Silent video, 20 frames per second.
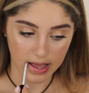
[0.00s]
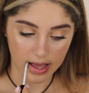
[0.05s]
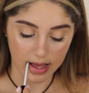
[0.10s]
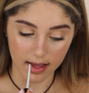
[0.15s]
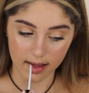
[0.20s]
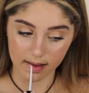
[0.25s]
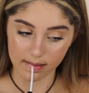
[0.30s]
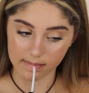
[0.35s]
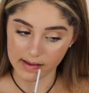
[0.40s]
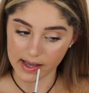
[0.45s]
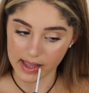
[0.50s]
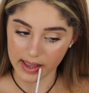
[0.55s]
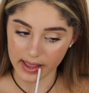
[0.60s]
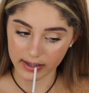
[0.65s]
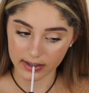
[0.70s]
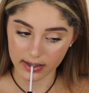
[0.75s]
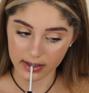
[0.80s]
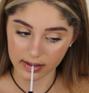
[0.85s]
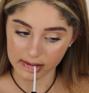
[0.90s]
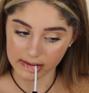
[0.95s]
I
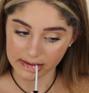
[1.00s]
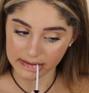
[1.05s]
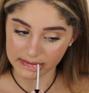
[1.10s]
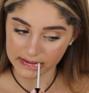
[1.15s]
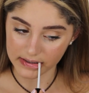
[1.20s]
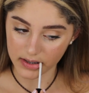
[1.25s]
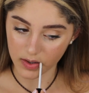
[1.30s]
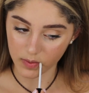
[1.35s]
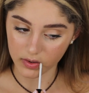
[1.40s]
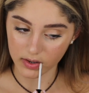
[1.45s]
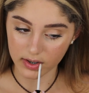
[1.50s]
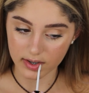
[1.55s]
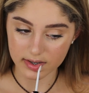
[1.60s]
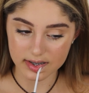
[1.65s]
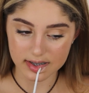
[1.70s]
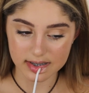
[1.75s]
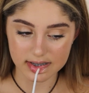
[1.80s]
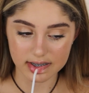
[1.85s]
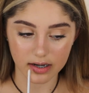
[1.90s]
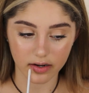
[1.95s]
like taking clear lip
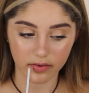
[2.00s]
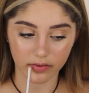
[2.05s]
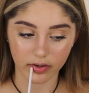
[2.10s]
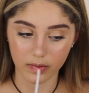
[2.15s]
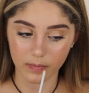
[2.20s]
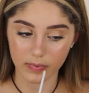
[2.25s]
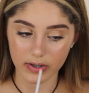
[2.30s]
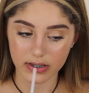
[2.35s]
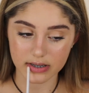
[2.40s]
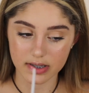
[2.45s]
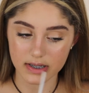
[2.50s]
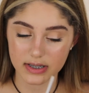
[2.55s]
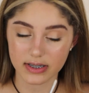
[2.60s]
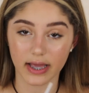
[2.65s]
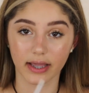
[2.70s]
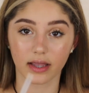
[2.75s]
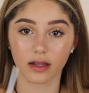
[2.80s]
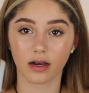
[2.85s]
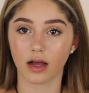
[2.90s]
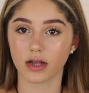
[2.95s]
glosses on an everyday basis.
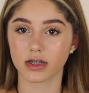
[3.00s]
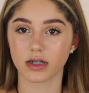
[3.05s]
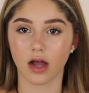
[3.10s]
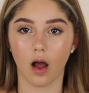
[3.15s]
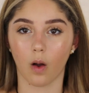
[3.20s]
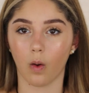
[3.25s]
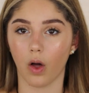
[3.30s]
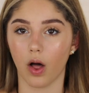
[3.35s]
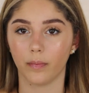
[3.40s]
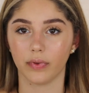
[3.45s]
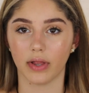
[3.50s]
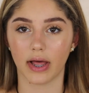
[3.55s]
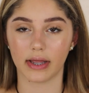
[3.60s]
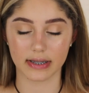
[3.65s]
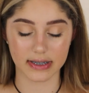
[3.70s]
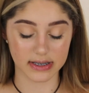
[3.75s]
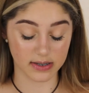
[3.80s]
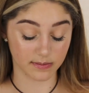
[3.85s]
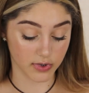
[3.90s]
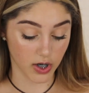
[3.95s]
I cannot talk while applying
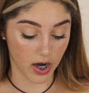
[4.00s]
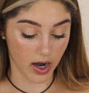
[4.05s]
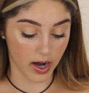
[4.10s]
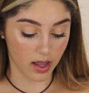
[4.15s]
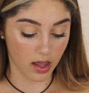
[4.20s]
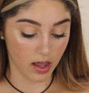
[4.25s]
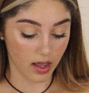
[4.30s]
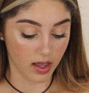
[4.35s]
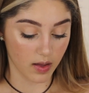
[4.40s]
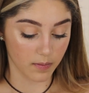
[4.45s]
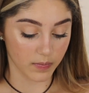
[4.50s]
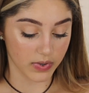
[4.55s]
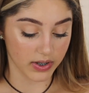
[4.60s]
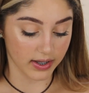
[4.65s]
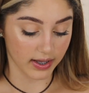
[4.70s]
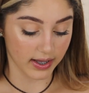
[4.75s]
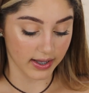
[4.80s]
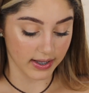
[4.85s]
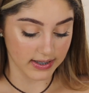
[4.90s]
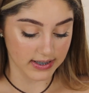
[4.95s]
this, I'm sorry.
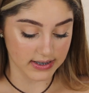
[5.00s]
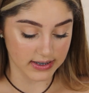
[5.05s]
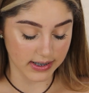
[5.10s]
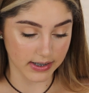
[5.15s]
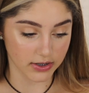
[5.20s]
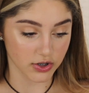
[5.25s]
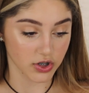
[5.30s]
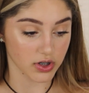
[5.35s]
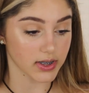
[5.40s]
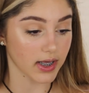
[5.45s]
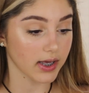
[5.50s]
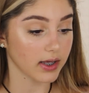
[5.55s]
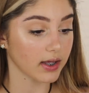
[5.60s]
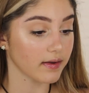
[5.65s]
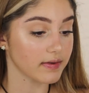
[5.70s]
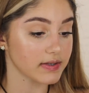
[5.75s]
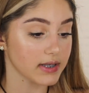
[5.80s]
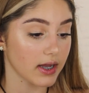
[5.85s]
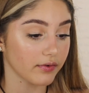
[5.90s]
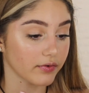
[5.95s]
Because it just like
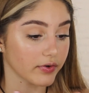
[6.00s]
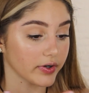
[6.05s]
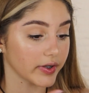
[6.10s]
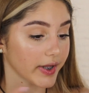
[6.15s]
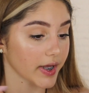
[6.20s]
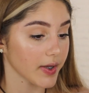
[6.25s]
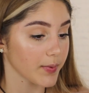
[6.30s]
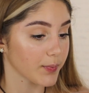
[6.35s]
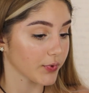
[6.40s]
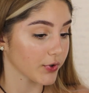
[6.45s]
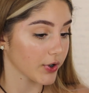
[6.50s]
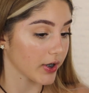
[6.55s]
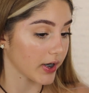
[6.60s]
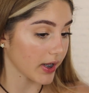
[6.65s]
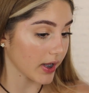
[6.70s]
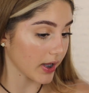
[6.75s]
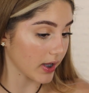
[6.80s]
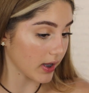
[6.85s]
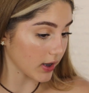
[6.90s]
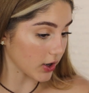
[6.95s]
gives that really
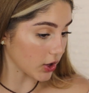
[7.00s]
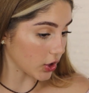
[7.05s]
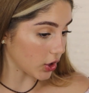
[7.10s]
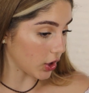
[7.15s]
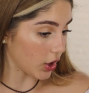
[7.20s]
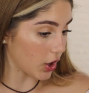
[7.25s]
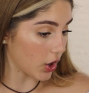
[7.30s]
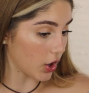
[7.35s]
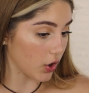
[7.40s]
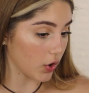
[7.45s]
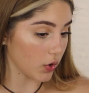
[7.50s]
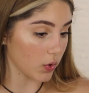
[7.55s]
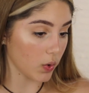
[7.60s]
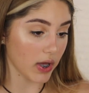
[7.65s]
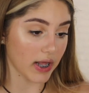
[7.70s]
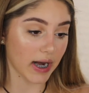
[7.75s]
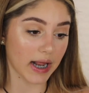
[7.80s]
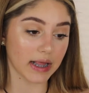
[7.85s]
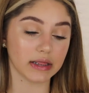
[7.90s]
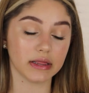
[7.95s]
pretty glow,
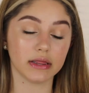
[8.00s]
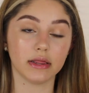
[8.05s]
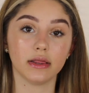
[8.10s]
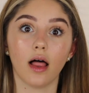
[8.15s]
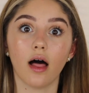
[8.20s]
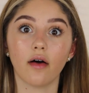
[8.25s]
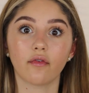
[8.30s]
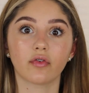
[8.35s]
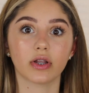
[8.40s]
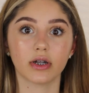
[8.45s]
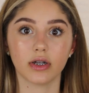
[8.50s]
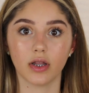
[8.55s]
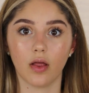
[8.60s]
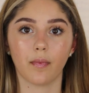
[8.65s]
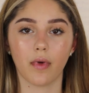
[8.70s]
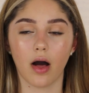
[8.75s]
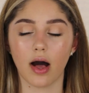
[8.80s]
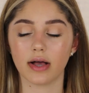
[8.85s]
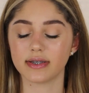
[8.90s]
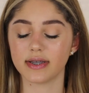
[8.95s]
and I love clear
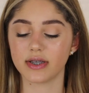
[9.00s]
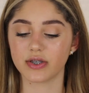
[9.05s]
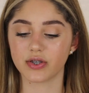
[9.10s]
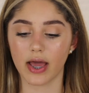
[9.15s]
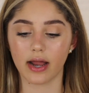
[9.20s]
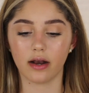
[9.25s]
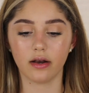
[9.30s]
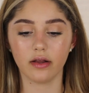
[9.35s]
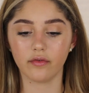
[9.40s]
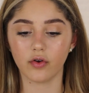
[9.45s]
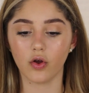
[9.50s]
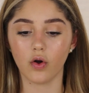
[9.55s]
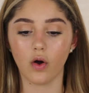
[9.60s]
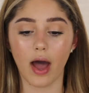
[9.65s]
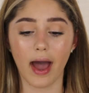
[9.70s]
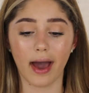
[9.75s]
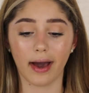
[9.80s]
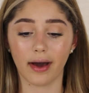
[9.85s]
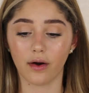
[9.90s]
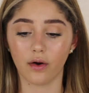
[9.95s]
lip glosses. I don't even know
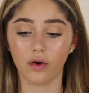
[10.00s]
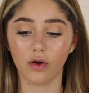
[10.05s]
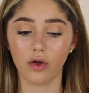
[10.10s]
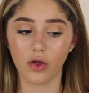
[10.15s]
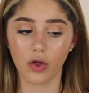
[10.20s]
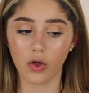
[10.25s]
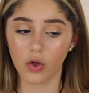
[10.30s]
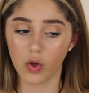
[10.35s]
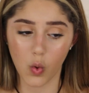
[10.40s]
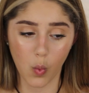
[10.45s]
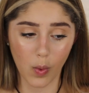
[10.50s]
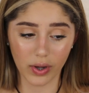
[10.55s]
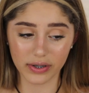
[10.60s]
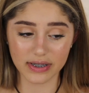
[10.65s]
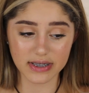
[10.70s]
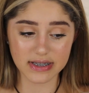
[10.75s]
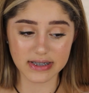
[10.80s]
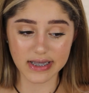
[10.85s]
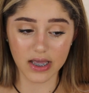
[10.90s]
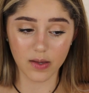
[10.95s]
how what
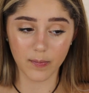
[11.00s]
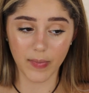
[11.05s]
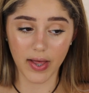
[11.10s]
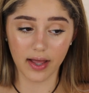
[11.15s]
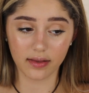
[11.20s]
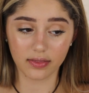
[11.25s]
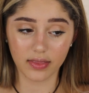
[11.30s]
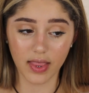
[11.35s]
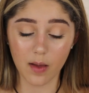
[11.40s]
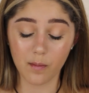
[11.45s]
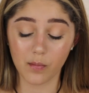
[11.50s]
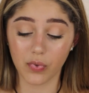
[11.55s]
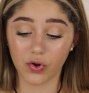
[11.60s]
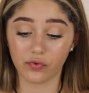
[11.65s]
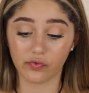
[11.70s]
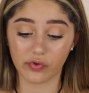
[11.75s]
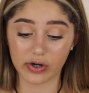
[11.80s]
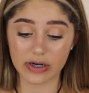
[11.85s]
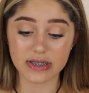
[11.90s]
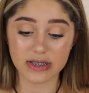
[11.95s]
to say about them,
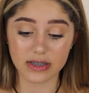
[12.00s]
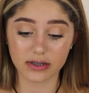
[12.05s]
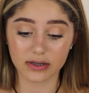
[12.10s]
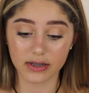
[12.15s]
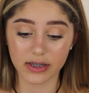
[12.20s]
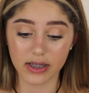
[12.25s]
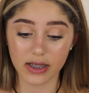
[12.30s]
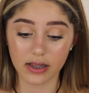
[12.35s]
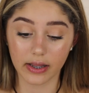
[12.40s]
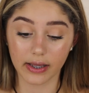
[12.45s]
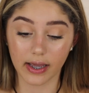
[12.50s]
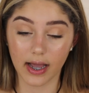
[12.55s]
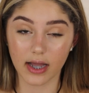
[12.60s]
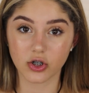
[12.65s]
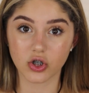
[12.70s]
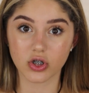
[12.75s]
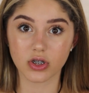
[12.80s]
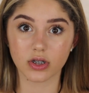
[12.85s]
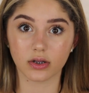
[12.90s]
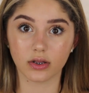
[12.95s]
but recently, like, I
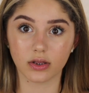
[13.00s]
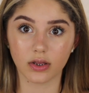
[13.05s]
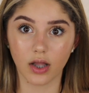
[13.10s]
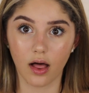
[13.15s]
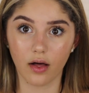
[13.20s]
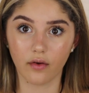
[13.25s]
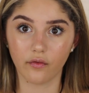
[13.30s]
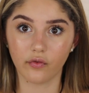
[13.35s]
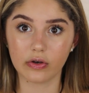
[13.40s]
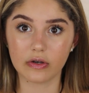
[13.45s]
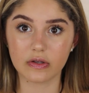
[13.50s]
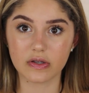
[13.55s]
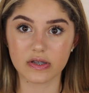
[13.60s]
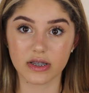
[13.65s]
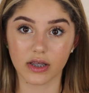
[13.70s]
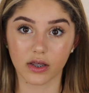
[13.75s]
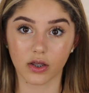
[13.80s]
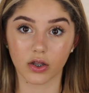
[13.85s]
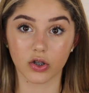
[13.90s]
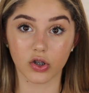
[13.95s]
just love when you
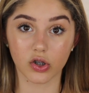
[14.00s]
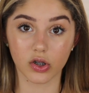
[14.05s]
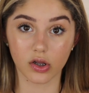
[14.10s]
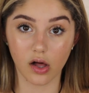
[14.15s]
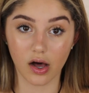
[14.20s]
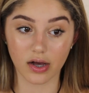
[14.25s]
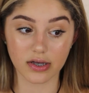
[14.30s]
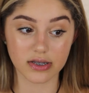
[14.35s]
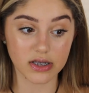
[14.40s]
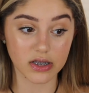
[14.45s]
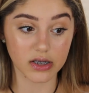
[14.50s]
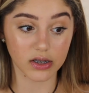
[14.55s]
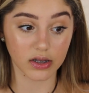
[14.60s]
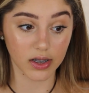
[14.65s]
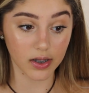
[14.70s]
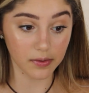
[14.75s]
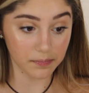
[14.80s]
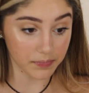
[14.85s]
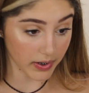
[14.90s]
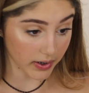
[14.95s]
stick a glossy
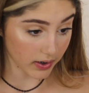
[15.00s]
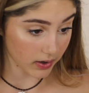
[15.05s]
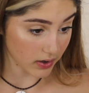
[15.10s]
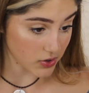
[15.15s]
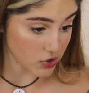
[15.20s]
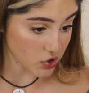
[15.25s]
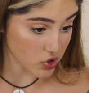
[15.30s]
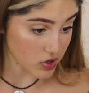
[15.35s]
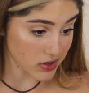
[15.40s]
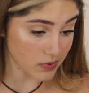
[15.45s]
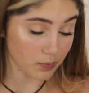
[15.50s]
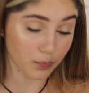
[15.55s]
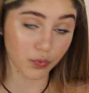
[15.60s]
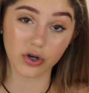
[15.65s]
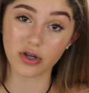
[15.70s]
lip. Like, it just